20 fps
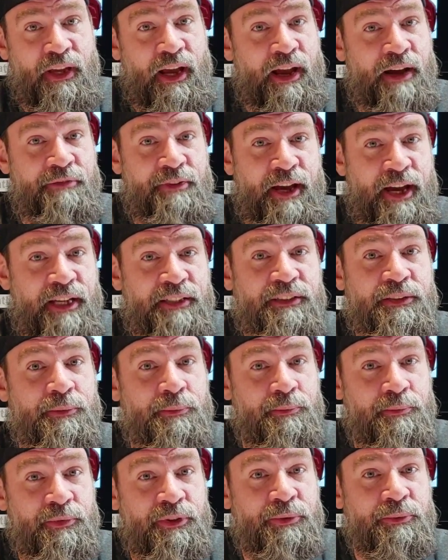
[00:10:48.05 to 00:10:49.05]
I've had
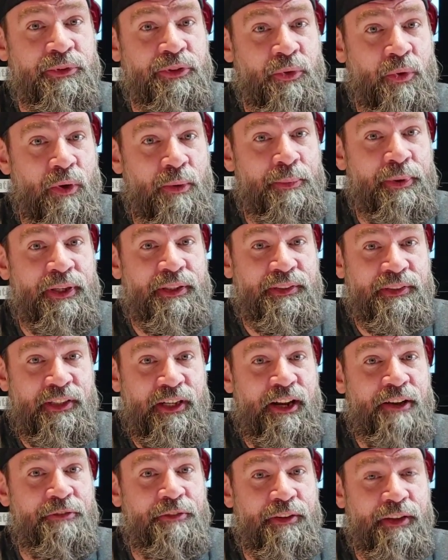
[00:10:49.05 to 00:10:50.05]
some some Scorpions
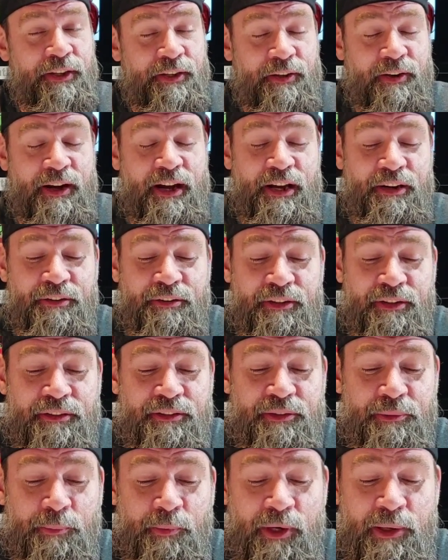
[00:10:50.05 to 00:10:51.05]
that I feel like are hotter
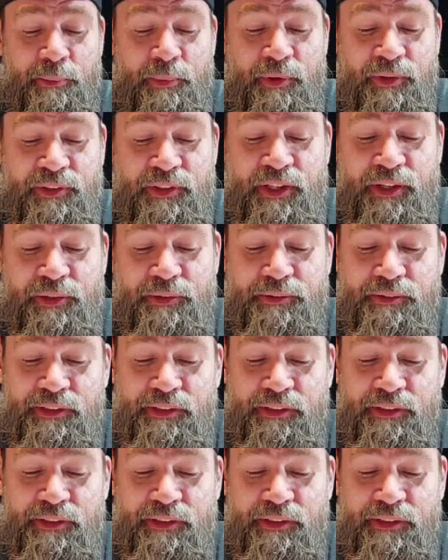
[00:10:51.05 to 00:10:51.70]
than some Reapers though.